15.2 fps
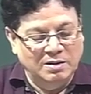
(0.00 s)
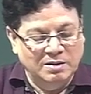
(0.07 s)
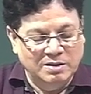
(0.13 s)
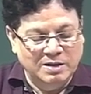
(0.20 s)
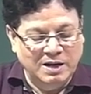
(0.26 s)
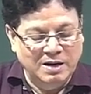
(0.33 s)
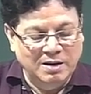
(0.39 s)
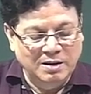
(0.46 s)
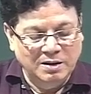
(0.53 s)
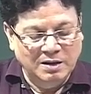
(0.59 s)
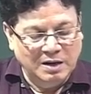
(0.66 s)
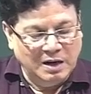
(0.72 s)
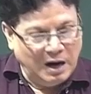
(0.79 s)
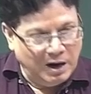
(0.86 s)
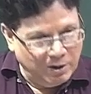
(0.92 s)
the
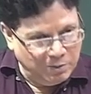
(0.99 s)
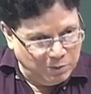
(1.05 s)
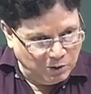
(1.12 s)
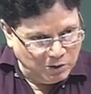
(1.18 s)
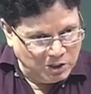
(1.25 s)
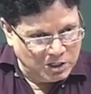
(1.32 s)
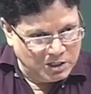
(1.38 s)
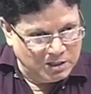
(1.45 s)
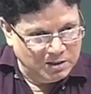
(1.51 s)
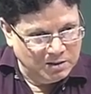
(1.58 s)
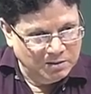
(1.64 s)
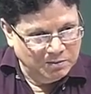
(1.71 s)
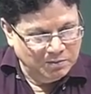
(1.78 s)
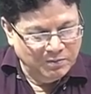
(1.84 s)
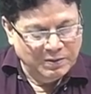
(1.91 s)
carbons,
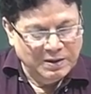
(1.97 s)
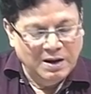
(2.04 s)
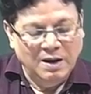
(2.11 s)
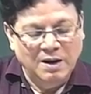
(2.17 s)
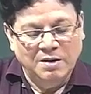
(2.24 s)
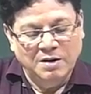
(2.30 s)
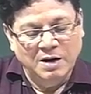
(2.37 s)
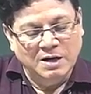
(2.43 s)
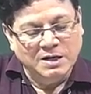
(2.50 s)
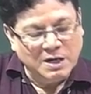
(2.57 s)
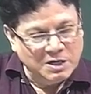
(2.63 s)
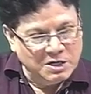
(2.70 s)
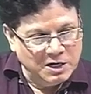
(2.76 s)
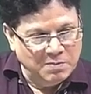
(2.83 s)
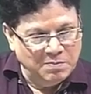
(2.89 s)

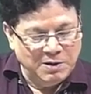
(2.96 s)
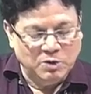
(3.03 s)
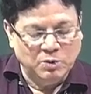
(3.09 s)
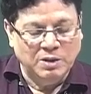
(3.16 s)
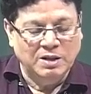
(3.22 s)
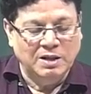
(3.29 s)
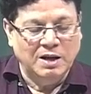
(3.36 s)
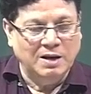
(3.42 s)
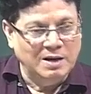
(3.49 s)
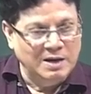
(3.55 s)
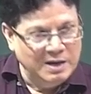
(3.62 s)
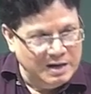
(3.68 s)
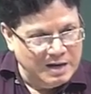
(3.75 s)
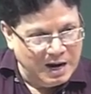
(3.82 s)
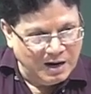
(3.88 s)
relationship between the
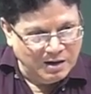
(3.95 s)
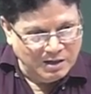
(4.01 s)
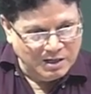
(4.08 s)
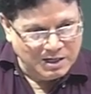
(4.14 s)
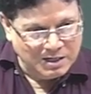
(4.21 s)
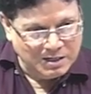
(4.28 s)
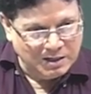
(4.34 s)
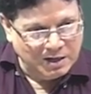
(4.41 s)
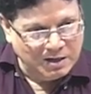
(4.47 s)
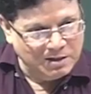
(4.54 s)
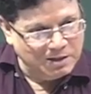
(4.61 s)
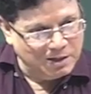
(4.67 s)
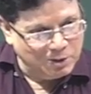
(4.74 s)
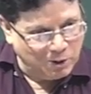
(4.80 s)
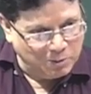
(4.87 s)
ligands, that is
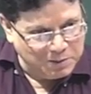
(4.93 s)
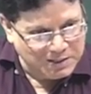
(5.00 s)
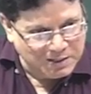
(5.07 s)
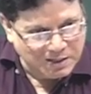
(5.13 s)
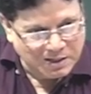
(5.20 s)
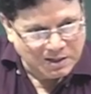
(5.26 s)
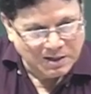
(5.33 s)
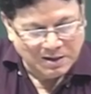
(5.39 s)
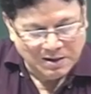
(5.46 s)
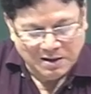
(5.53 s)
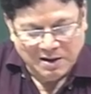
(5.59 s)
the topicity,